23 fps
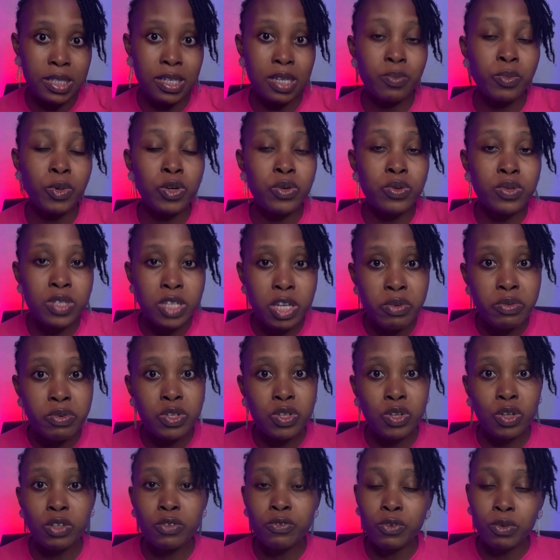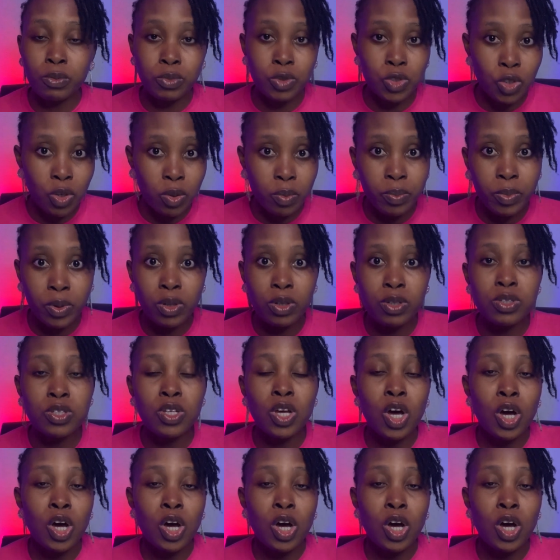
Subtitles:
But you see results from job boards,